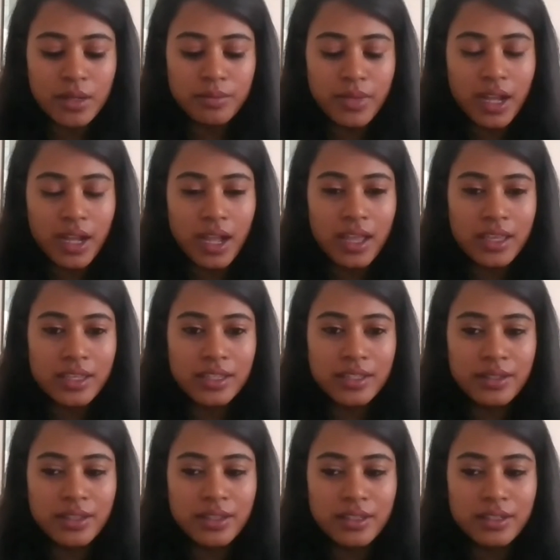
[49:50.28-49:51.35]

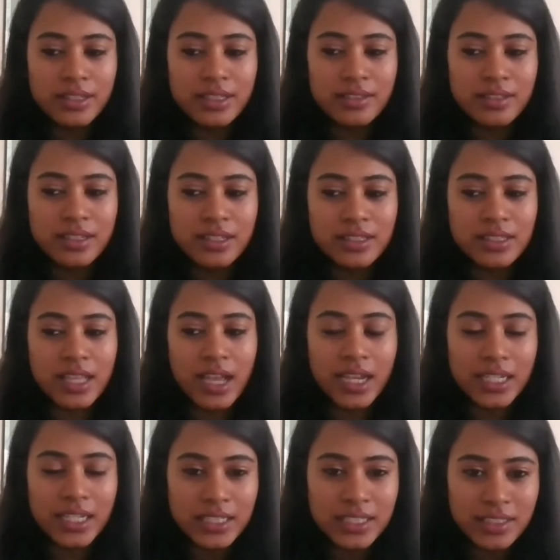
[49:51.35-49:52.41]
I
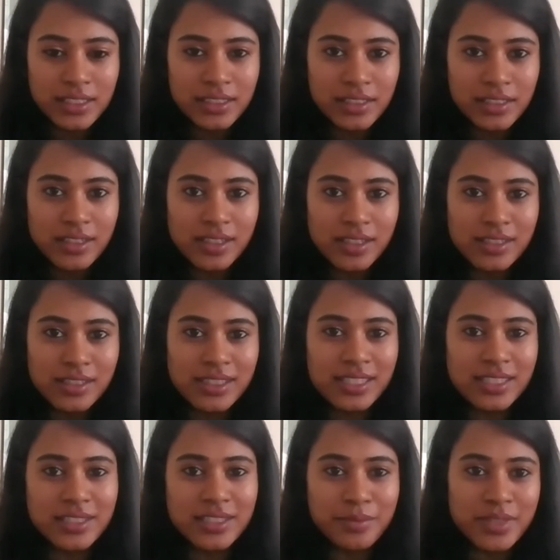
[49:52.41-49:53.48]
design
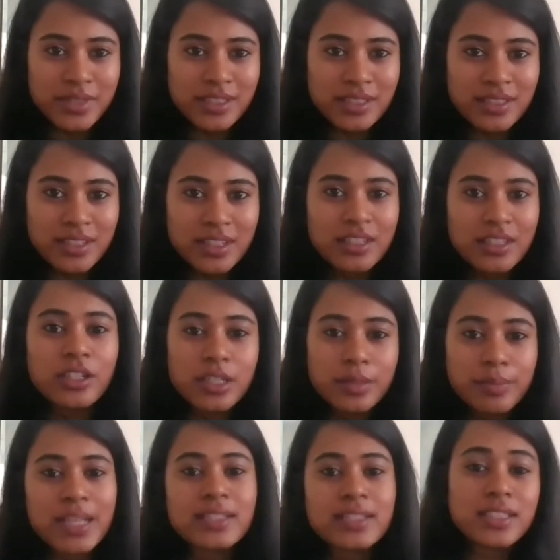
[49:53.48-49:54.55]
systems. So it
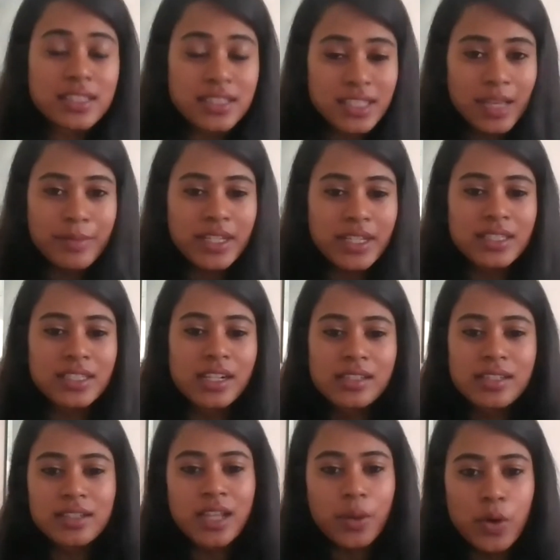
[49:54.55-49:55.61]
depends. Since I'm a
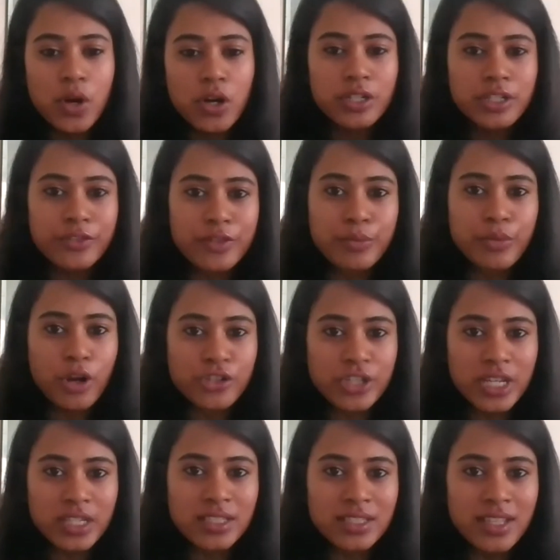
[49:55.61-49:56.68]
consultant, I work on different
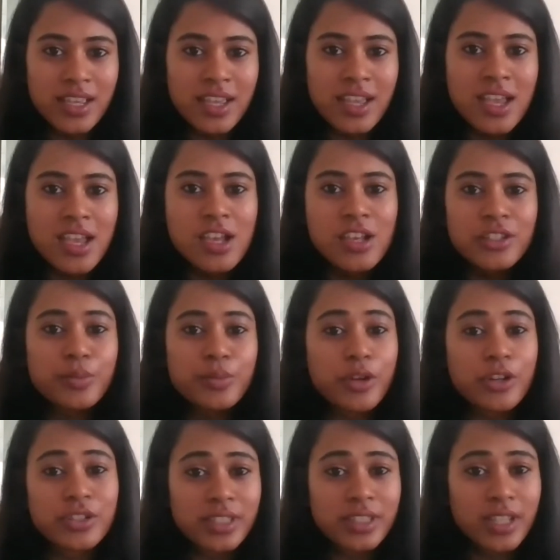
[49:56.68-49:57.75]
projects. So the
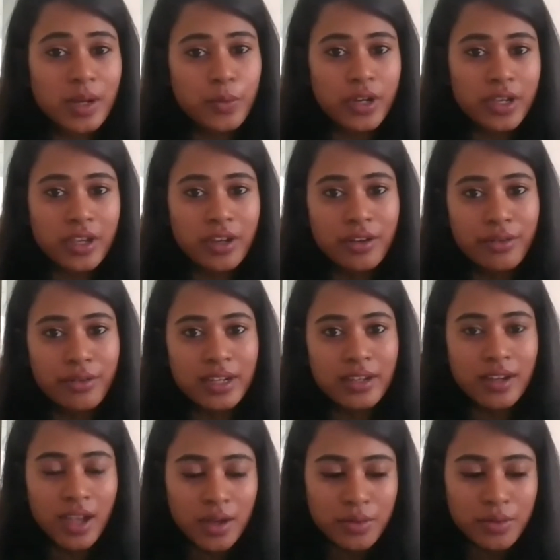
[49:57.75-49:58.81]
project that I'm working on right
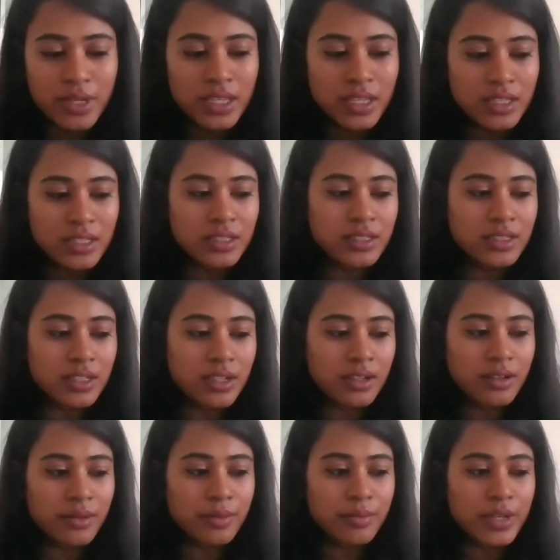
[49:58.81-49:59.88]
now is
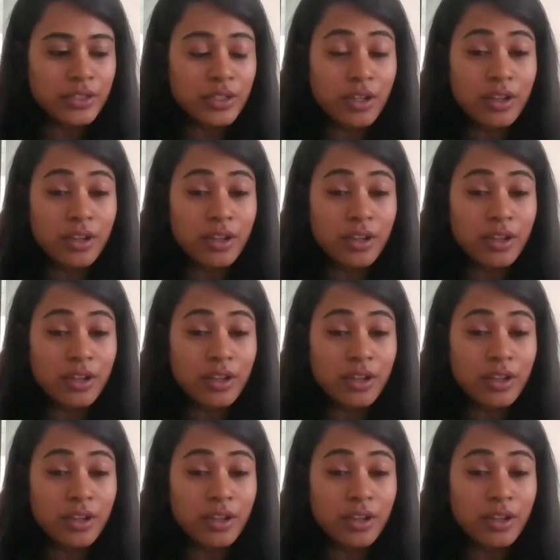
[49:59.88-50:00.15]
on a